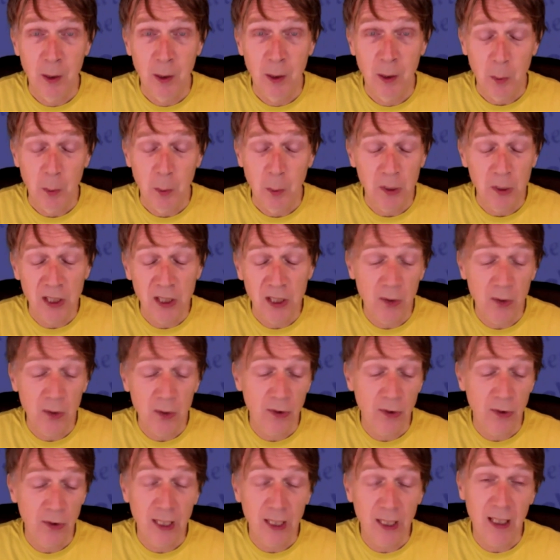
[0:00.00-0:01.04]
But don't
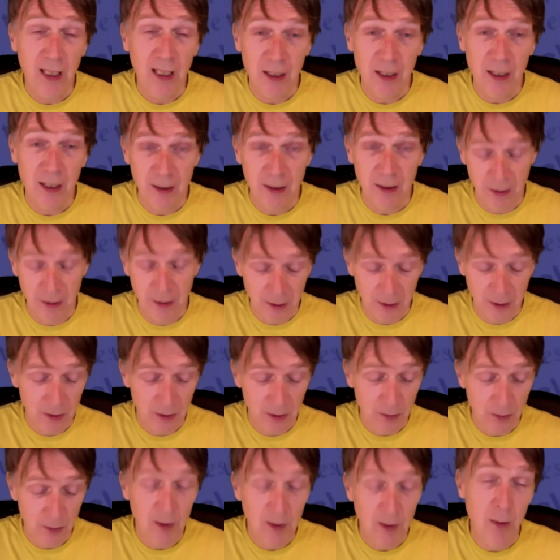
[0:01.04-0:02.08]
think that
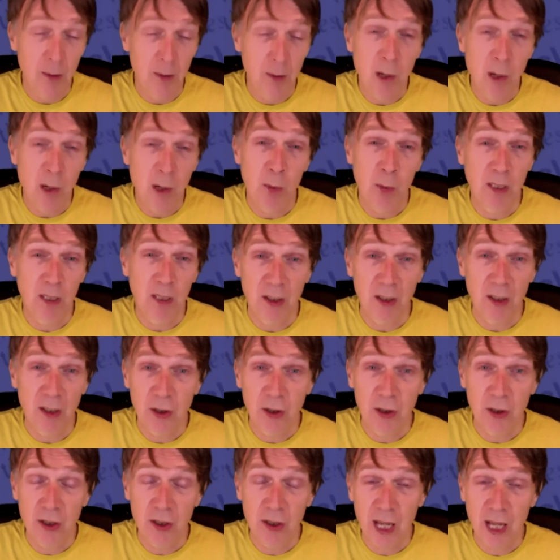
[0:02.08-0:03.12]
what the moment that
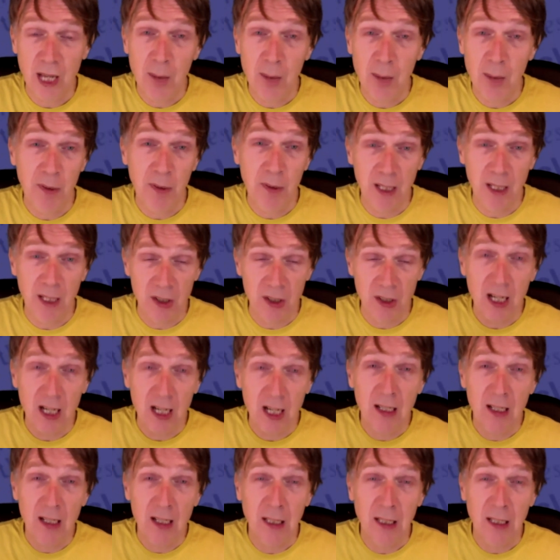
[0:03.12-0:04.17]
just happened has
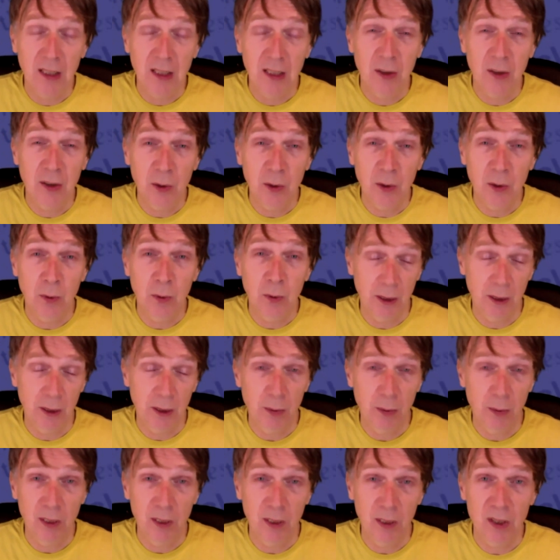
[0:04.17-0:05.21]
anything to do with
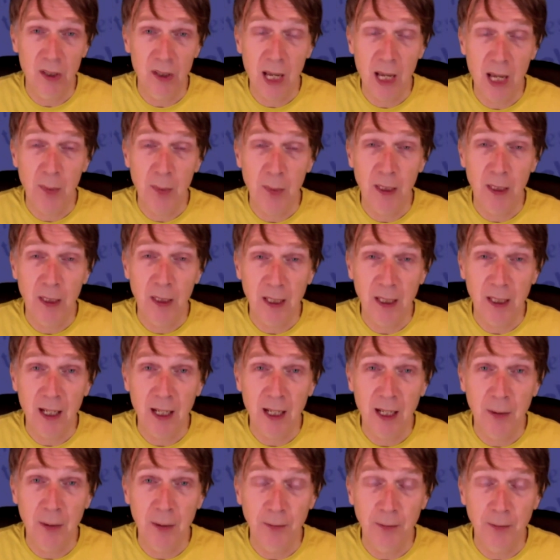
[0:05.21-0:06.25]
what is happening now.